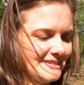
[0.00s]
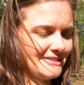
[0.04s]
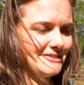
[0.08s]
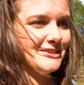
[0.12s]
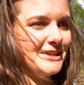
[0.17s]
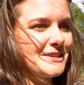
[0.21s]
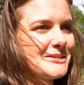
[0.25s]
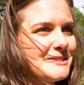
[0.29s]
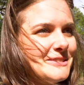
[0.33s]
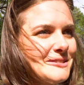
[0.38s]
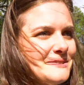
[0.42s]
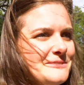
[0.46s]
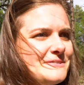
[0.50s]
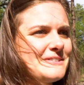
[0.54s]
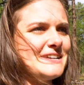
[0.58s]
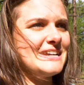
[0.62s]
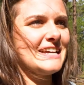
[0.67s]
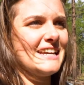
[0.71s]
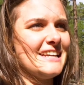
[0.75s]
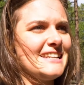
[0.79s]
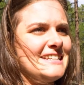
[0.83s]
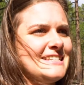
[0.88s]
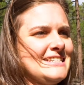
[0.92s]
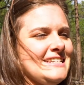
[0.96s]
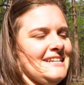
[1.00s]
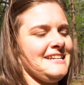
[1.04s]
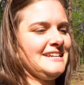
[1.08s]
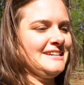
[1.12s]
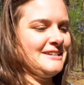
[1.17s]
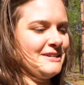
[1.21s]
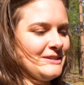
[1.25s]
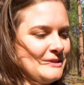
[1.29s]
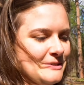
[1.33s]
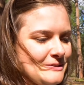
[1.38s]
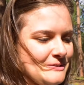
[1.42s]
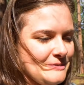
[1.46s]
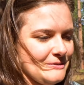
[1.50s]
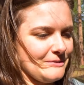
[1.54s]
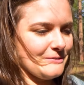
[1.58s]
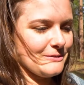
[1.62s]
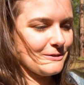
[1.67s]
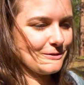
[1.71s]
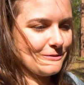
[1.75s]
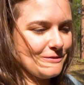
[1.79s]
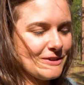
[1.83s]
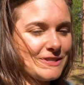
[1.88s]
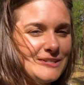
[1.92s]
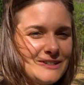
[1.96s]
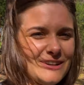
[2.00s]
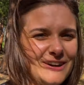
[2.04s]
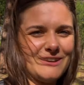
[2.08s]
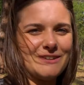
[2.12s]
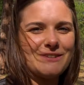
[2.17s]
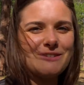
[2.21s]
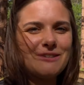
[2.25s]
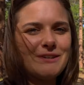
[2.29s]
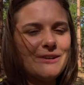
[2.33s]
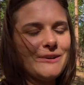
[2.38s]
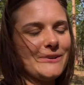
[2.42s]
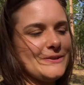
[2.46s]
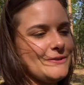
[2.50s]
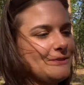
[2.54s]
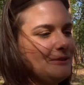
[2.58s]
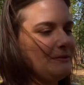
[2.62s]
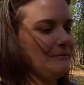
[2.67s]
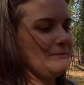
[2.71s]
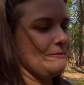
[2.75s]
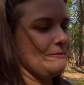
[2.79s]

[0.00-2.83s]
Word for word: is just the wind or if it's also the